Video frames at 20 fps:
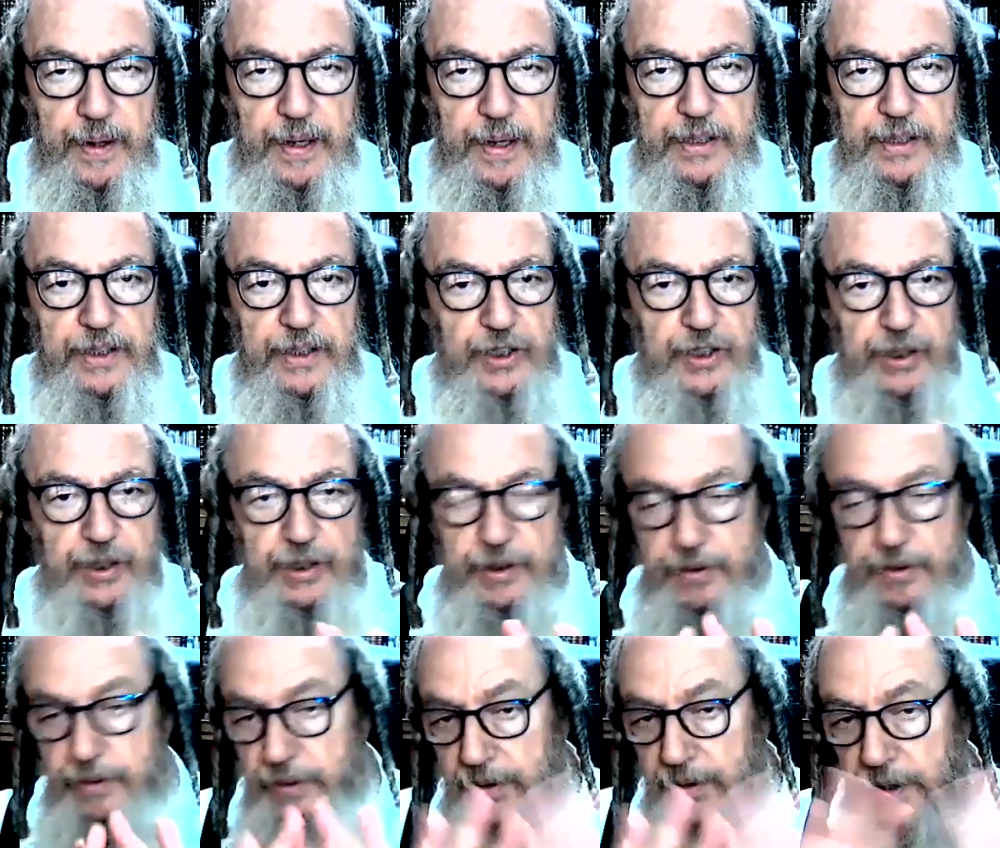It's
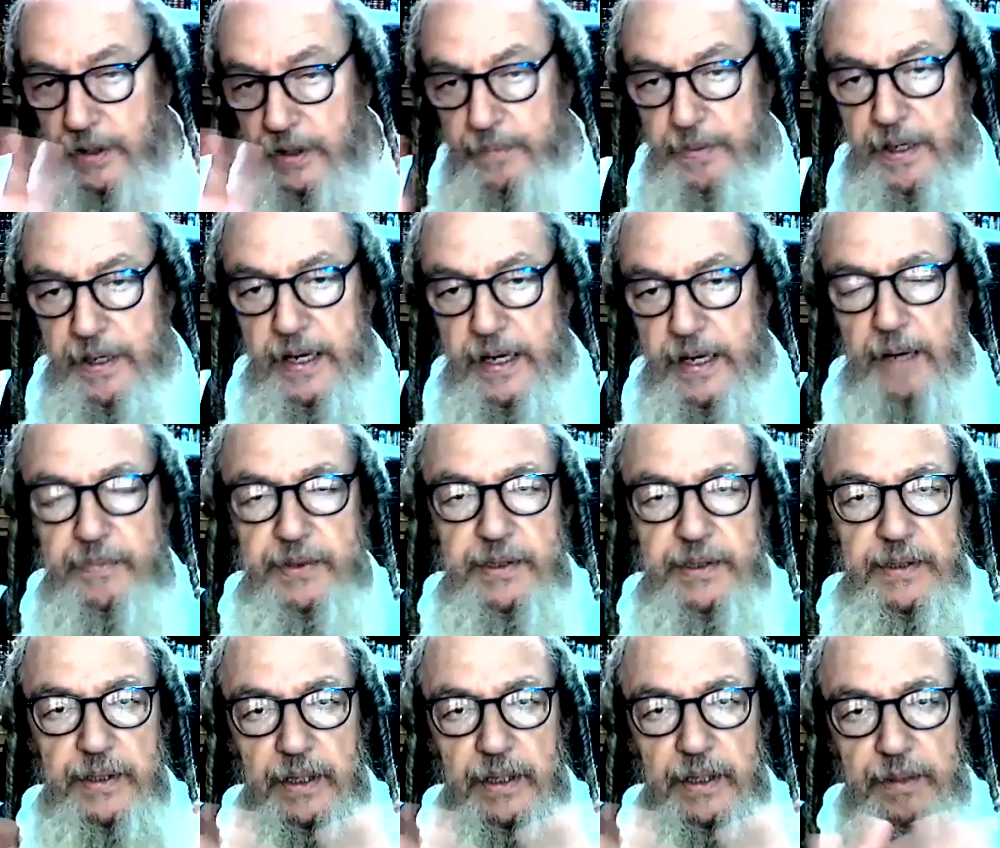just it
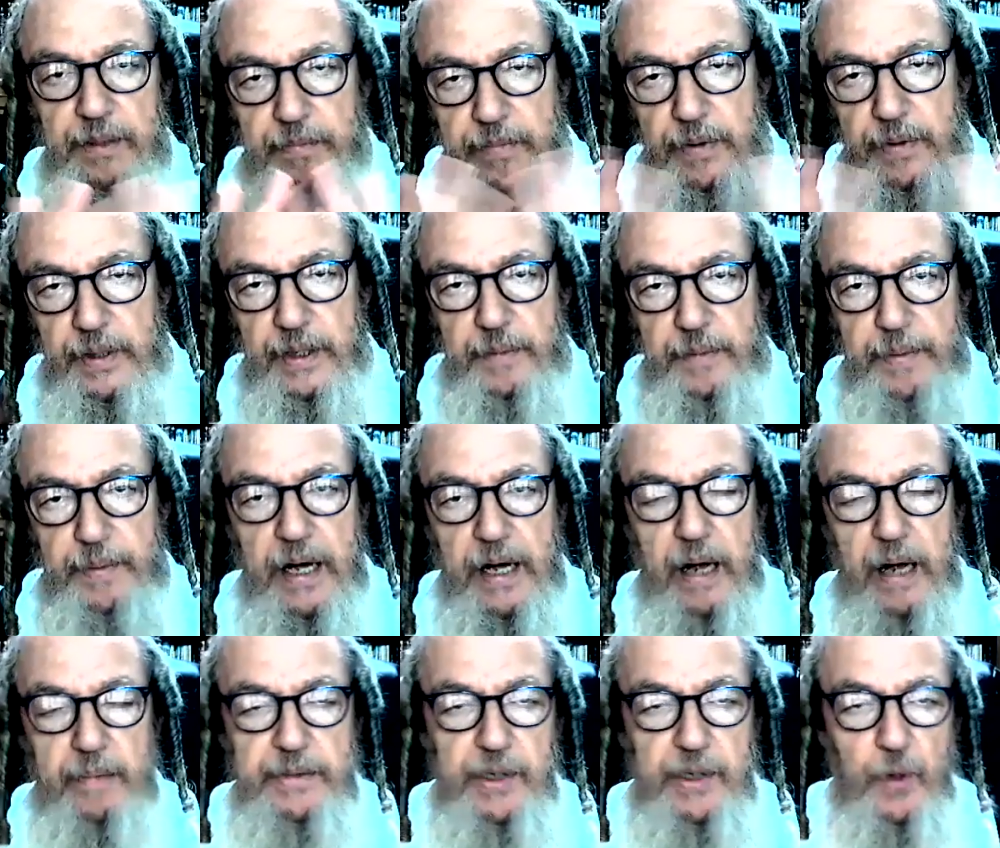becomes it it
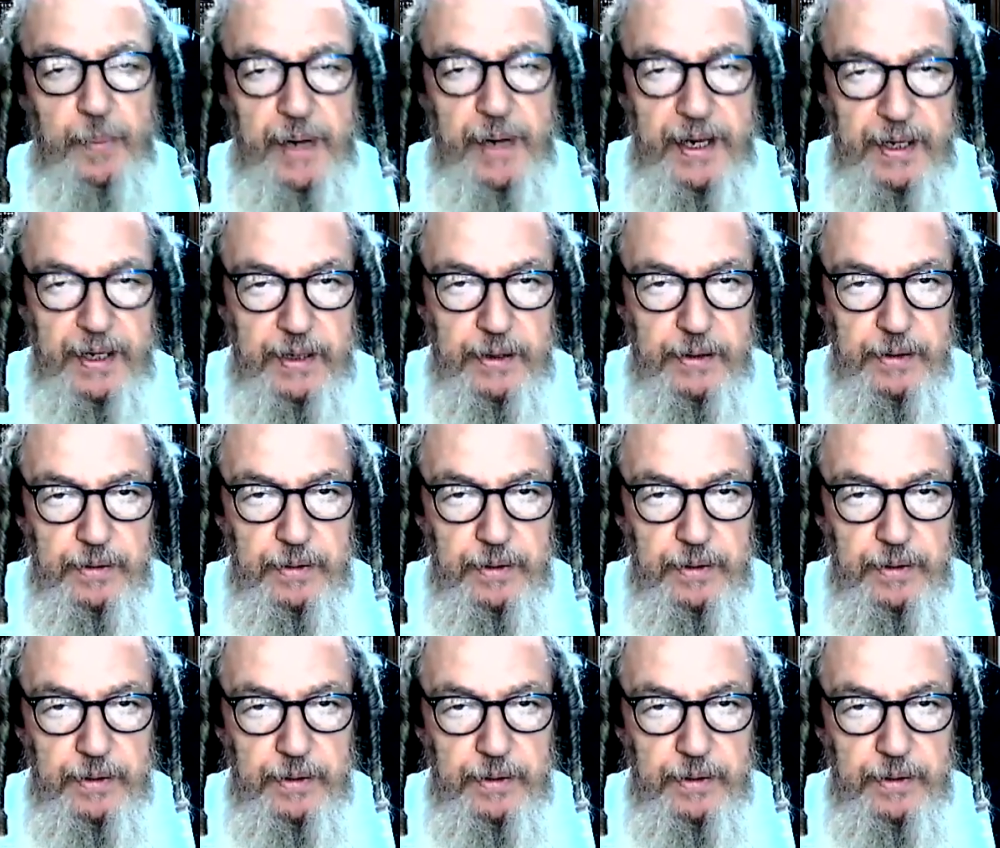becomes opaque.